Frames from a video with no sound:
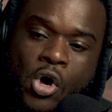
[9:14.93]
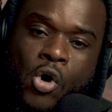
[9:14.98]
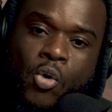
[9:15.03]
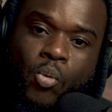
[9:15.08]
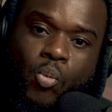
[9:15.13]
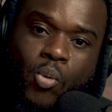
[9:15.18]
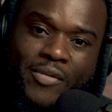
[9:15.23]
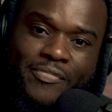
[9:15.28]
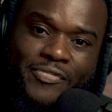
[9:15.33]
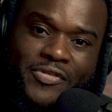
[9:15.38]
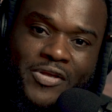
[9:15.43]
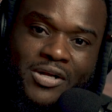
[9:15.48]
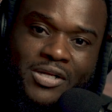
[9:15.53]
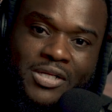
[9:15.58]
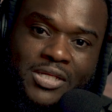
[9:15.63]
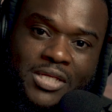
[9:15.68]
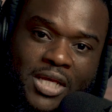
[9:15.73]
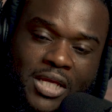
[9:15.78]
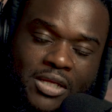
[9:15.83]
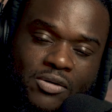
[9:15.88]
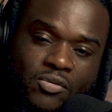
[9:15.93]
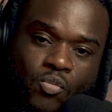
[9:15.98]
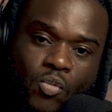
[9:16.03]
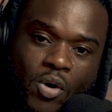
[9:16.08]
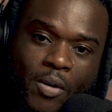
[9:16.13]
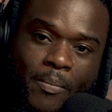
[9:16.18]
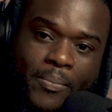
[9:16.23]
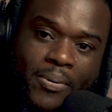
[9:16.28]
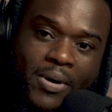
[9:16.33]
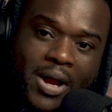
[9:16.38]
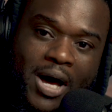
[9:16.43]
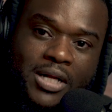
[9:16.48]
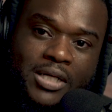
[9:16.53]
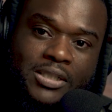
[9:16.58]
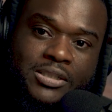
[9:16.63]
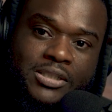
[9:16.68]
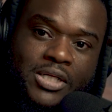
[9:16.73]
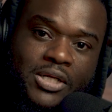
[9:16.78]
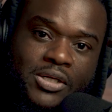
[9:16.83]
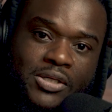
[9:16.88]
what they're getting, what
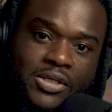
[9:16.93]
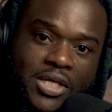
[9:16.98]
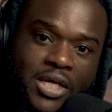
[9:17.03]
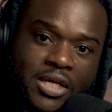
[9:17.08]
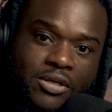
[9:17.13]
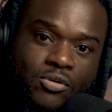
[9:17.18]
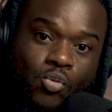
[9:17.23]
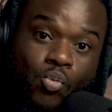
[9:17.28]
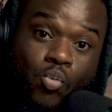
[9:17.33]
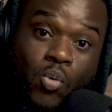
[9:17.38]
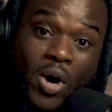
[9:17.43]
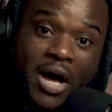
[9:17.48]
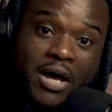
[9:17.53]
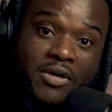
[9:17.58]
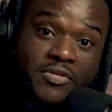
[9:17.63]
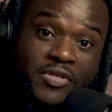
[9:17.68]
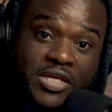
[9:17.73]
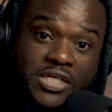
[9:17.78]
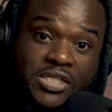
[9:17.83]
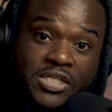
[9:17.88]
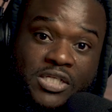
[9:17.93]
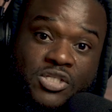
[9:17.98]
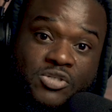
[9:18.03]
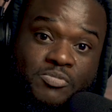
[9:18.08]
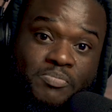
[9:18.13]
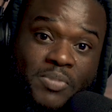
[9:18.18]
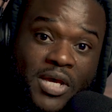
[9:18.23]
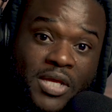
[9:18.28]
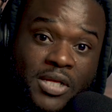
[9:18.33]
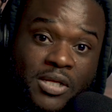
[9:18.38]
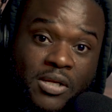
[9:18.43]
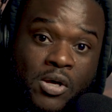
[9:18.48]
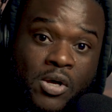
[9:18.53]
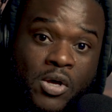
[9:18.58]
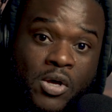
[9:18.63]
product they're getting, why they should spend,